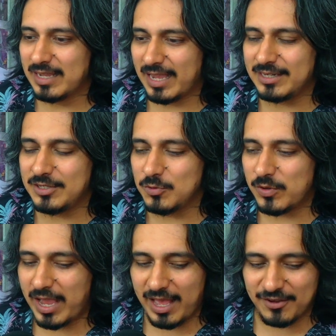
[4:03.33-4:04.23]
And you
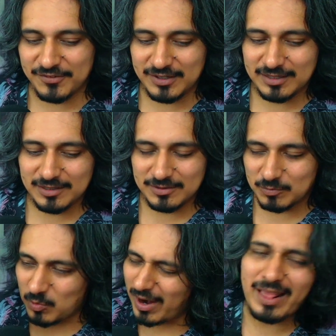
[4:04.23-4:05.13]
have
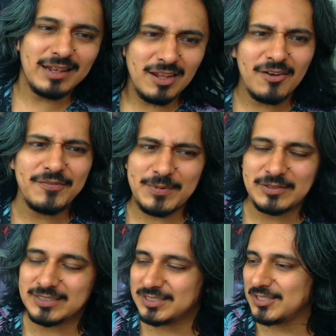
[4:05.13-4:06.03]
what I love
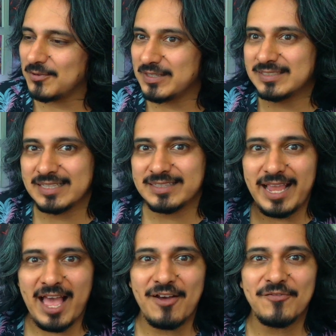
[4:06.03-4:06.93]
about the show is that they
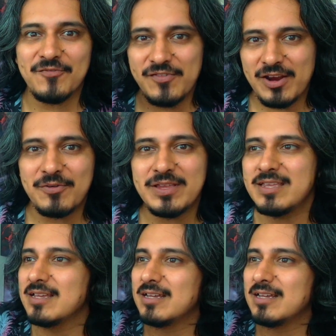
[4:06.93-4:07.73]
have very